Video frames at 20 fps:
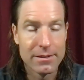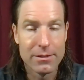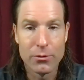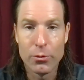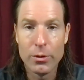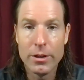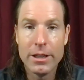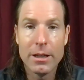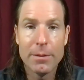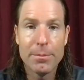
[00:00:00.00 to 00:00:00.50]

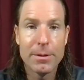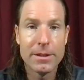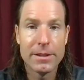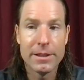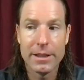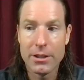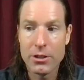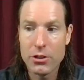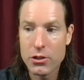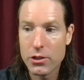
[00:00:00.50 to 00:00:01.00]
Read up on
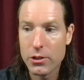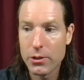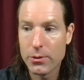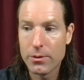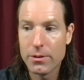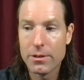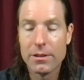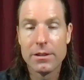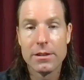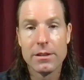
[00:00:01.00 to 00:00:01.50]
the issue.
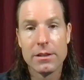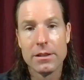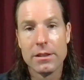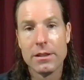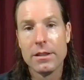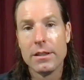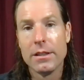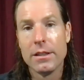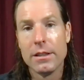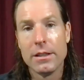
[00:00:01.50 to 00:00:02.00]

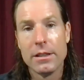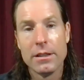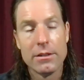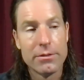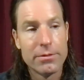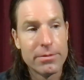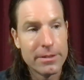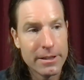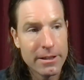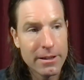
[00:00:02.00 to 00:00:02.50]

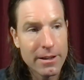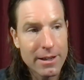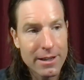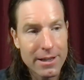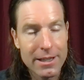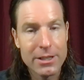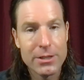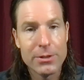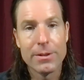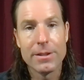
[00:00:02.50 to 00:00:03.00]
Figure out
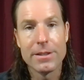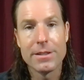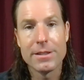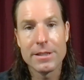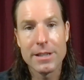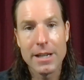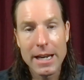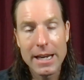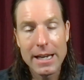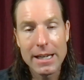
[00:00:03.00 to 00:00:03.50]
how to
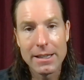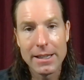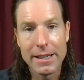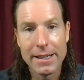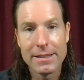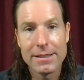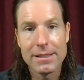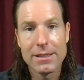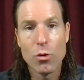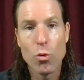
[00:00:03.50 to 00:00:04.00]

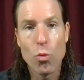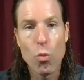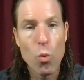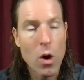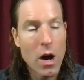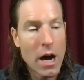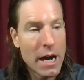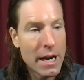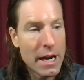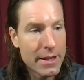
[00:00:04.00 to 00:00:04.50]
articulate
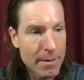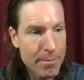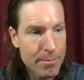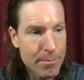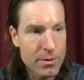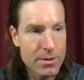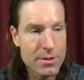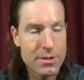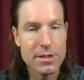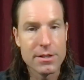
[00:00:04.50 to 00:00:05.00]
why that
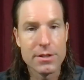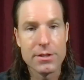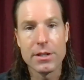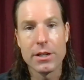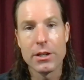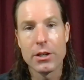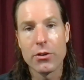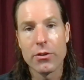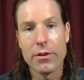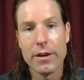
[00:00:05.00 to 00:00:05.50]
person is
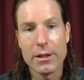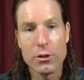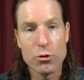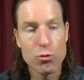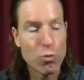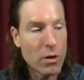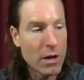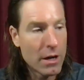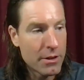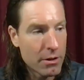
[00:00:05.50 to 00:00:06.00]
incorrect,
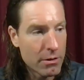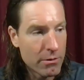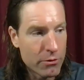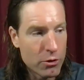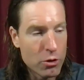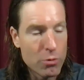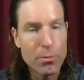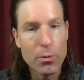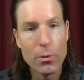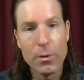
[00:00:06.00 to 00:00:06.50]
why their
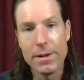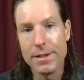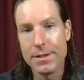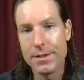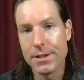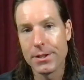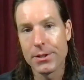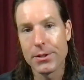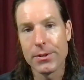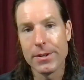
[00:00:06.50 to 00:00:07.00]
viewpoint
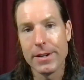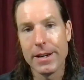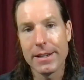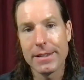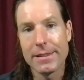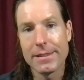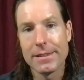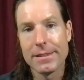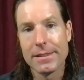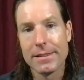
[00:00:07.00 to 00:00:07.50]
is
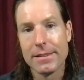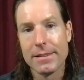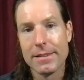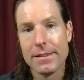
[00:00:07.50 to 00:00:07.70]
incorrect.